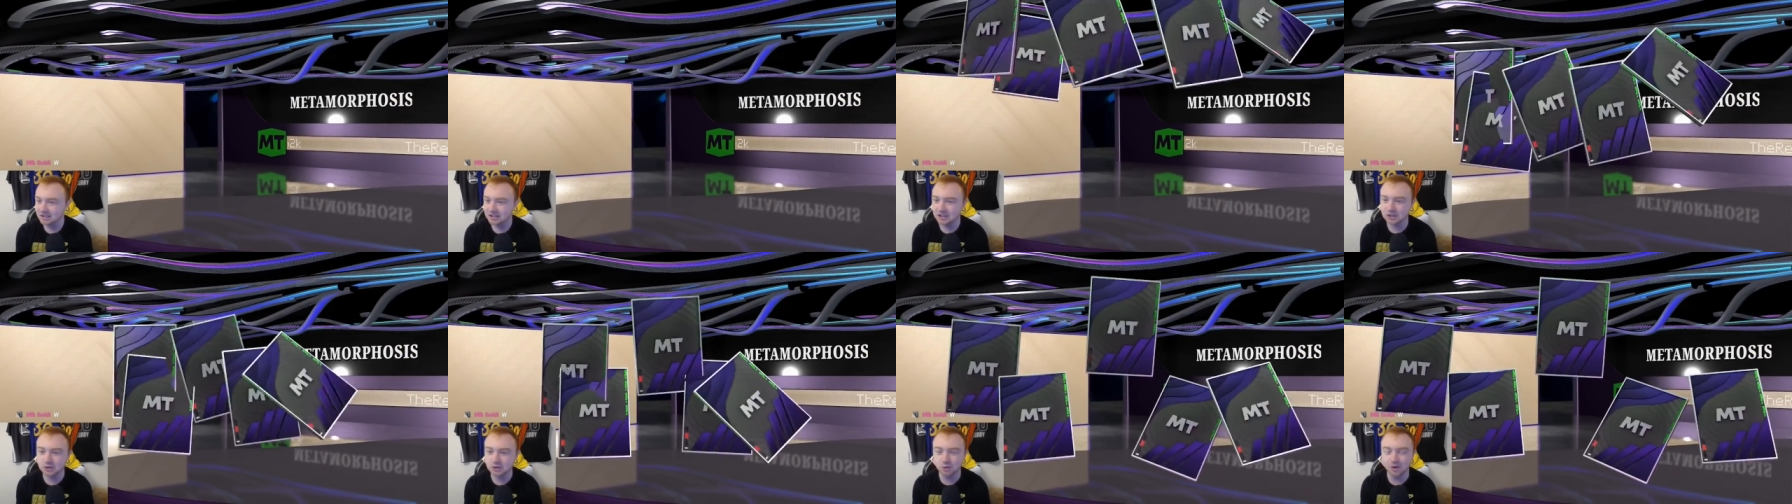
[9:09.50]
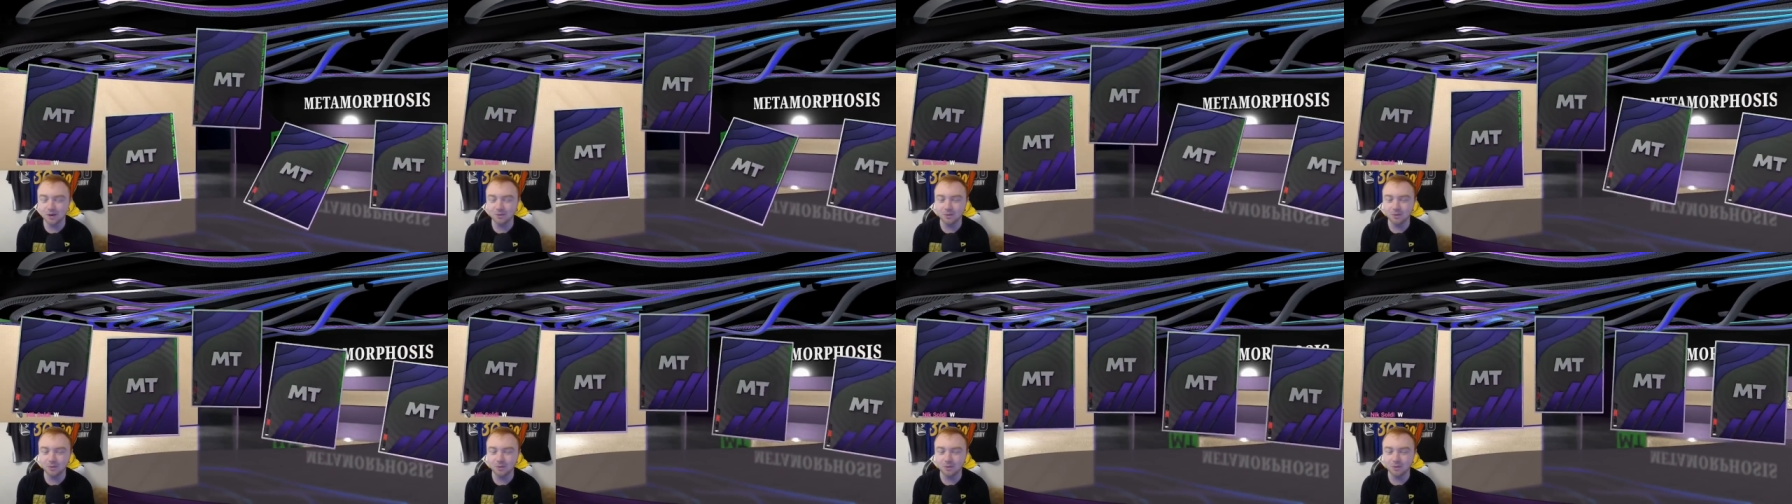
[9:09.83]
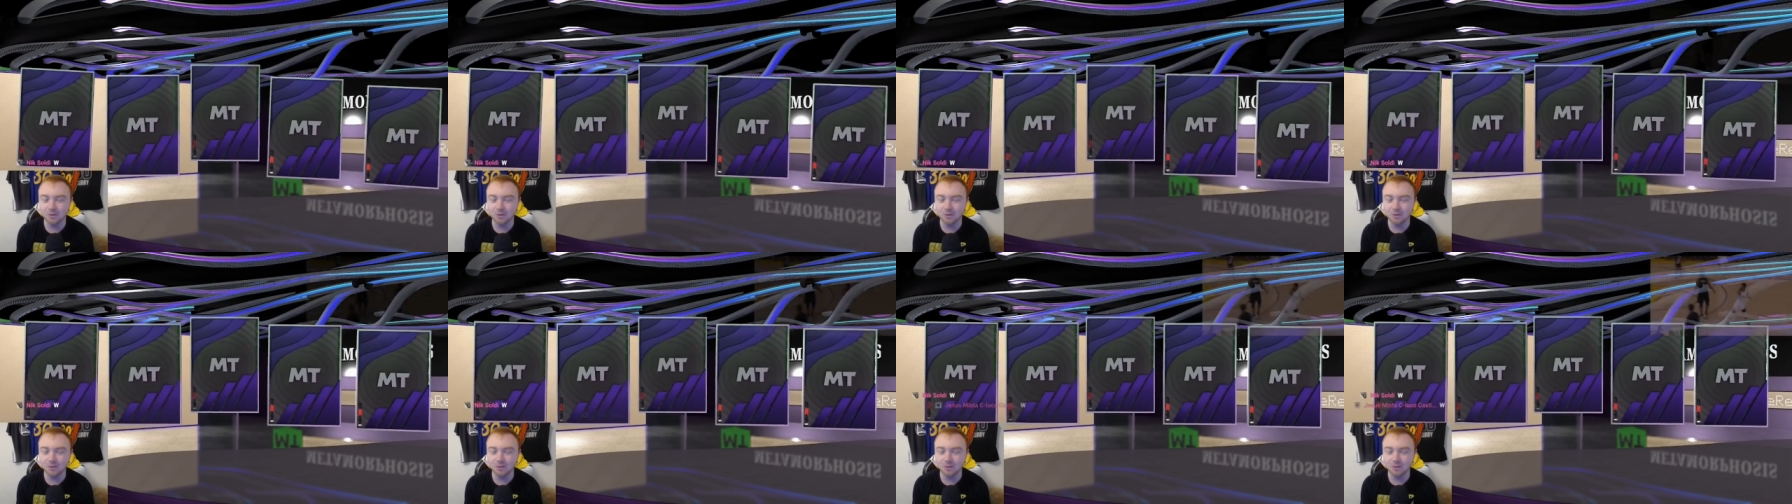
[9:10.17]
one would be
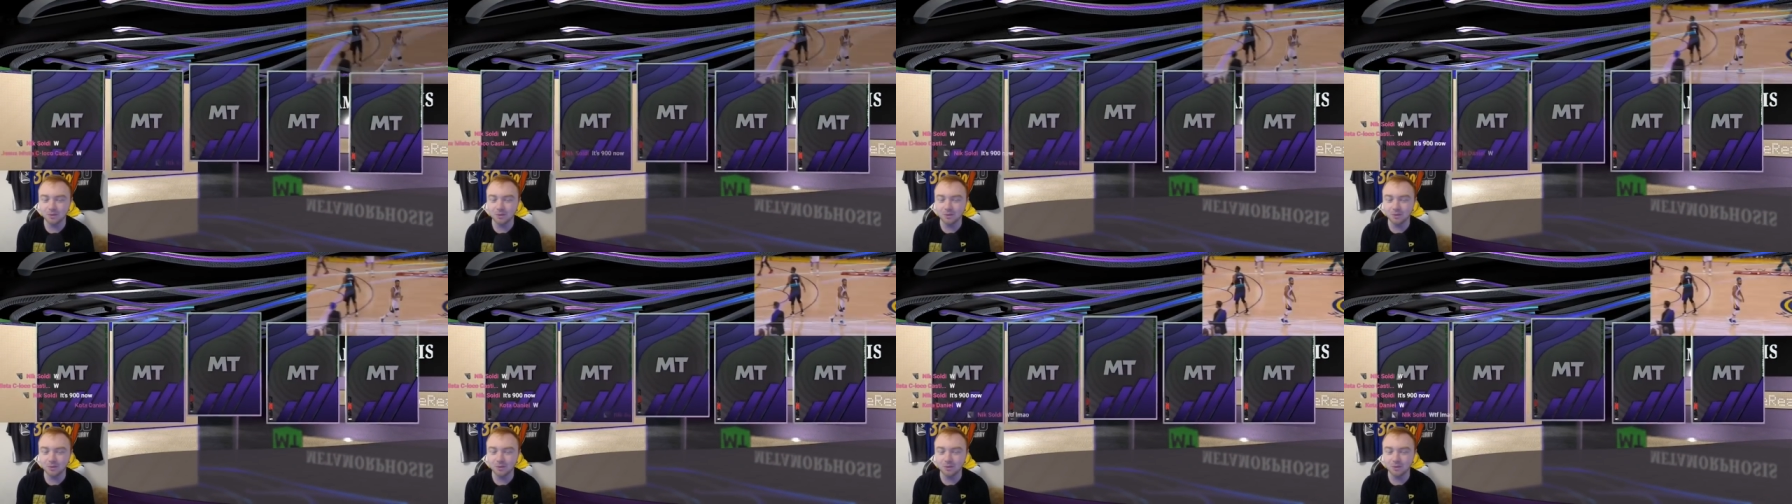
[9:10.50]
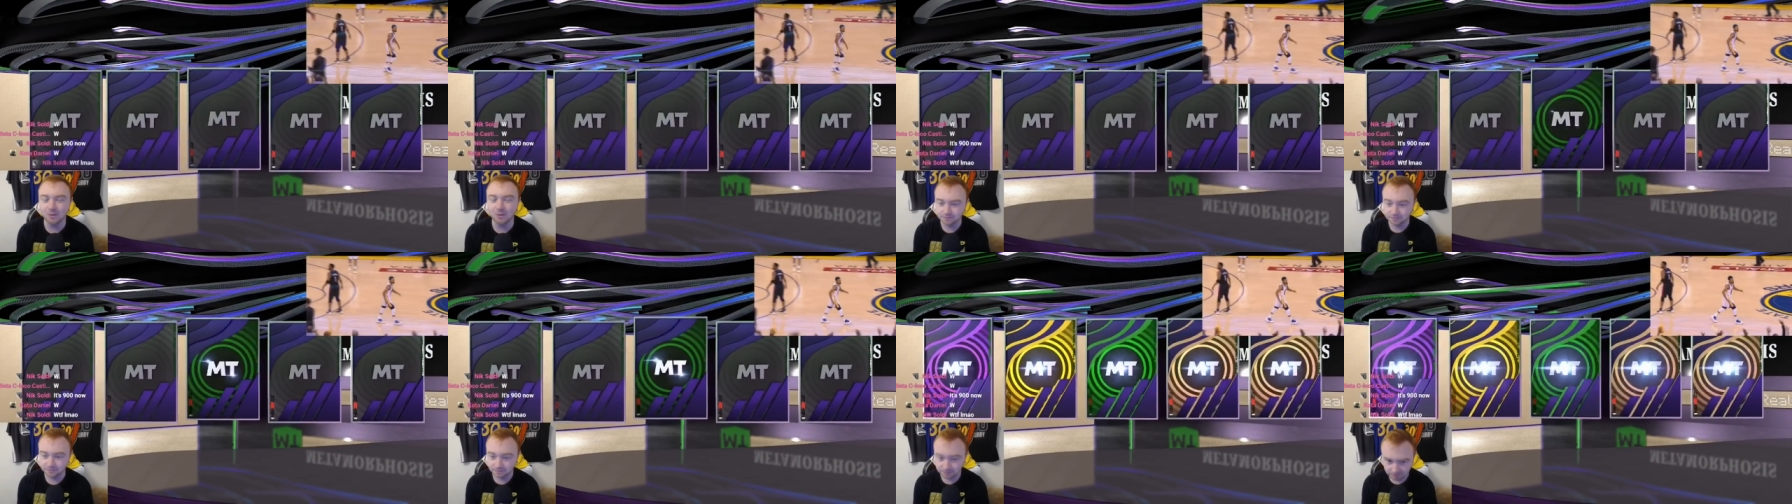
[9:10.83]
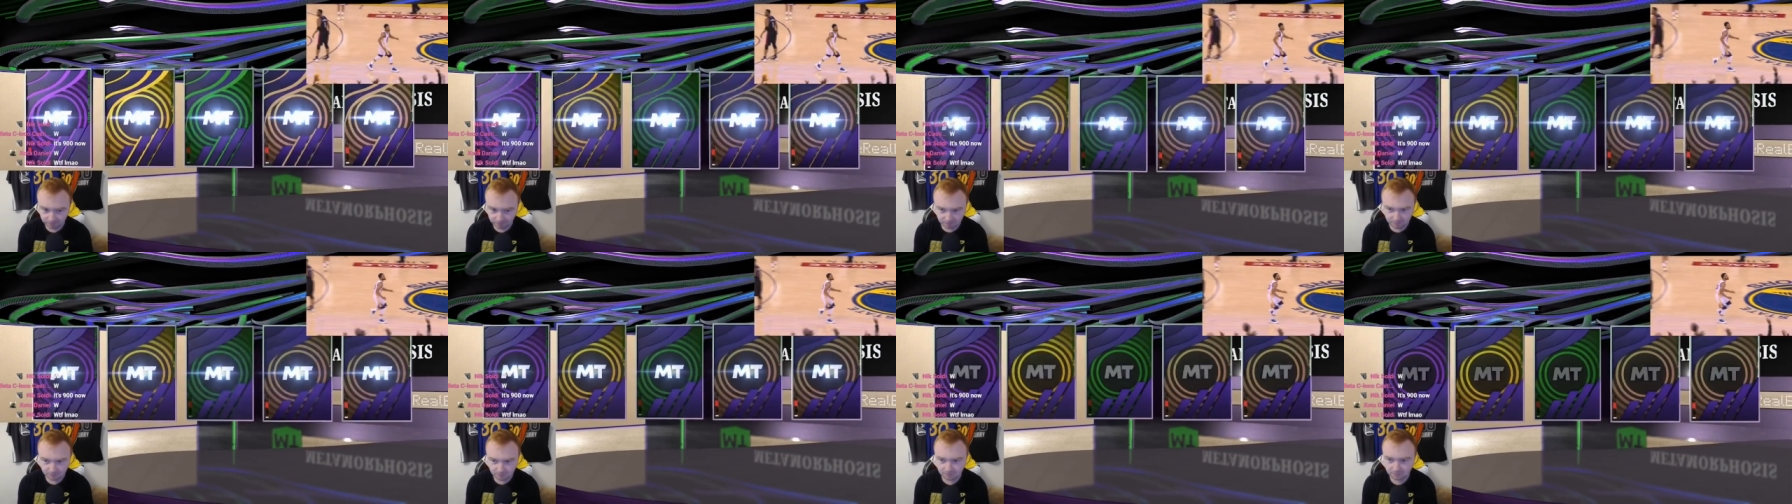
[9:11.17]
cool.
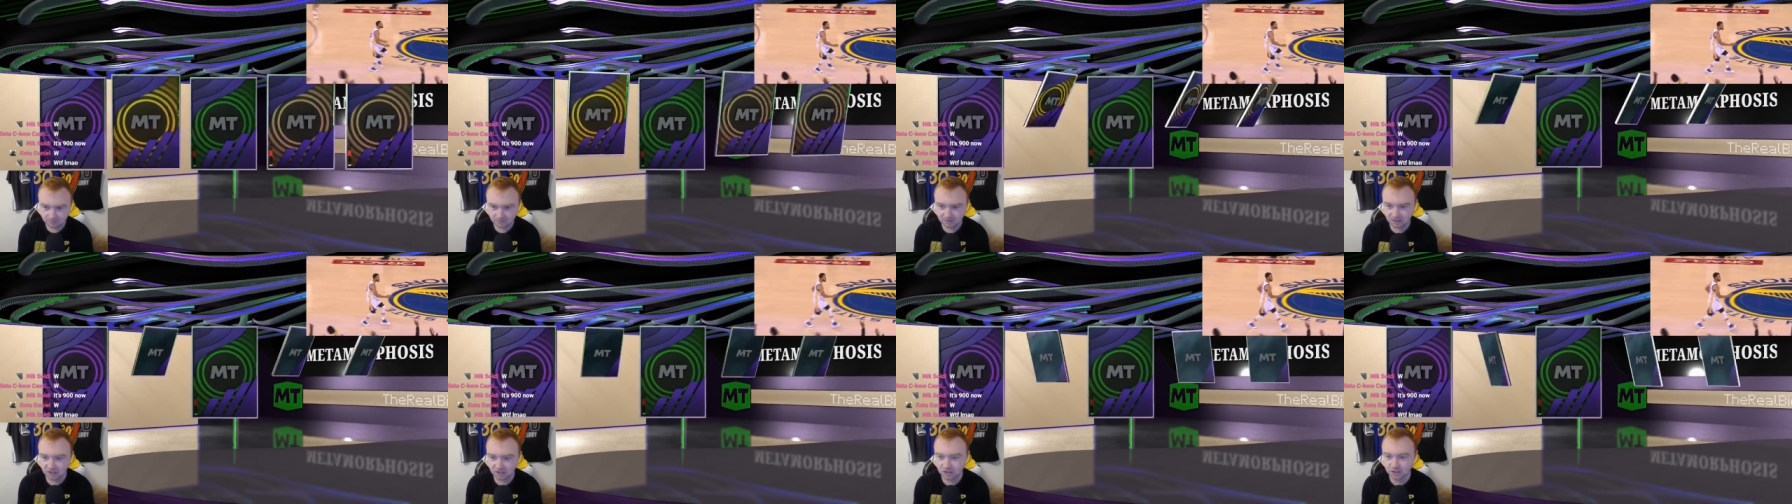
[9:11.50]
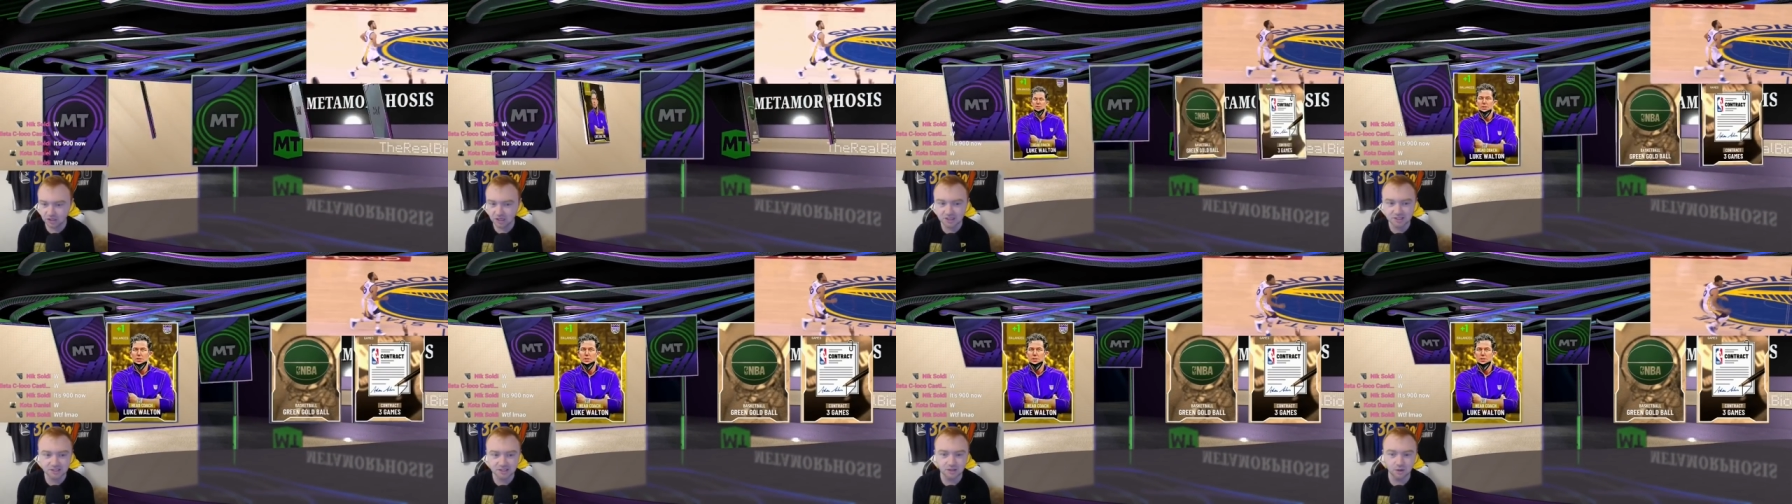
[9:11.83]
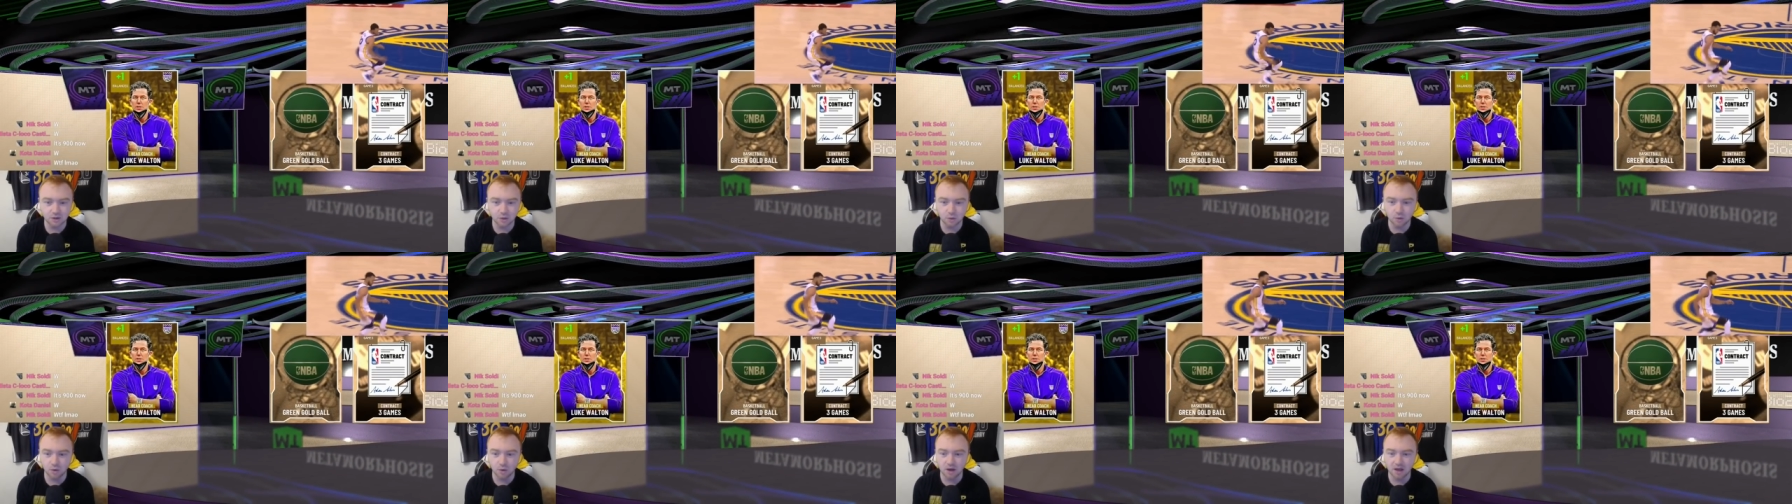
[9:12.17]
Just
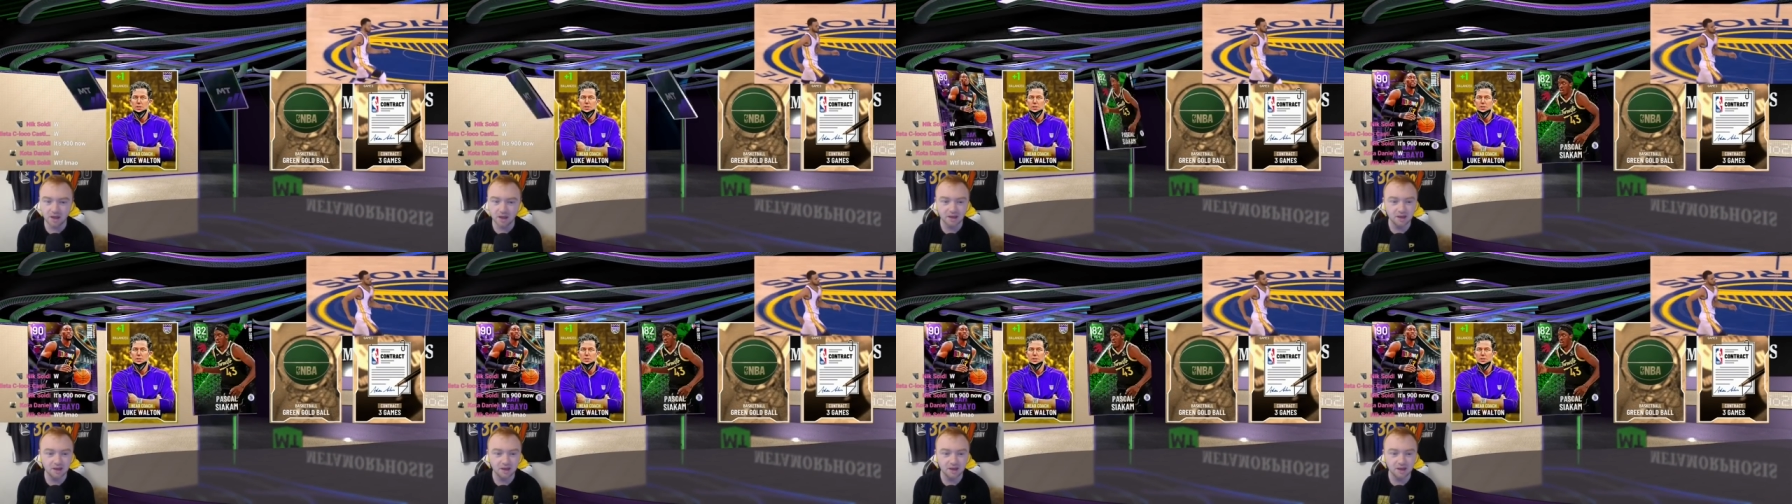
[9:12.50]
one